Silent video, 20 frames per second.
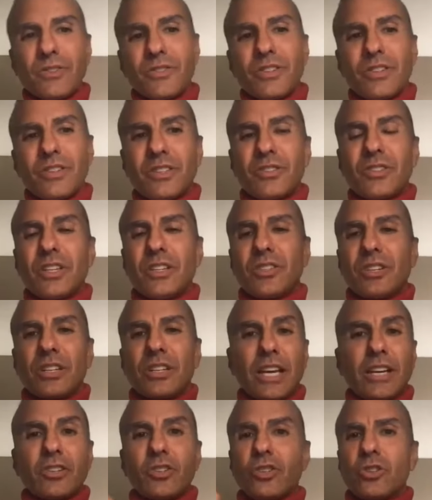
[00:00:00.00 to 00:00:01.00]
there's a
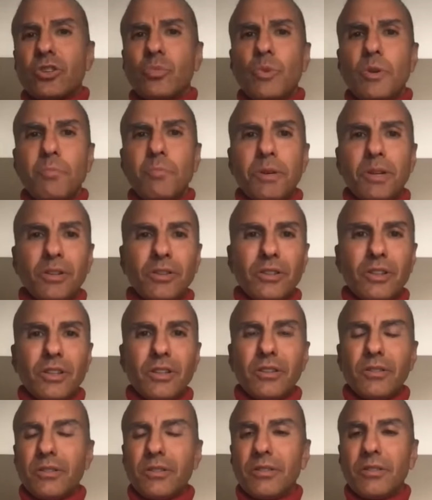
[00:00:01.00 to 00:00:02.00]
decision like should we build
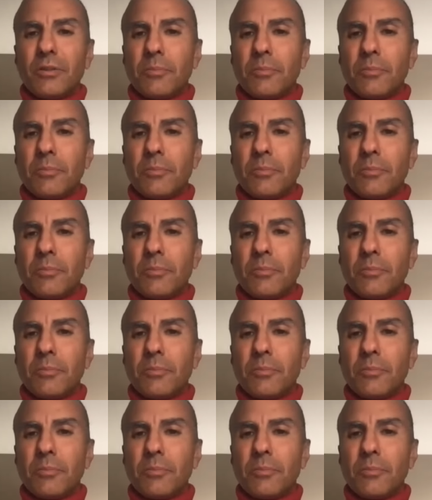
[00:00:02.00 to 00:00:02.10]
the,